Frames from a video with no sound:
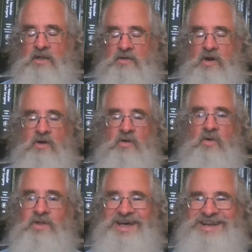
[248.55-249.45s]
there aren't a
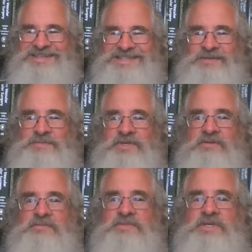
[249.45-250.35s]
whole lot of
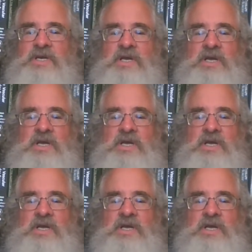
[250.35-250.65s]
symptoms.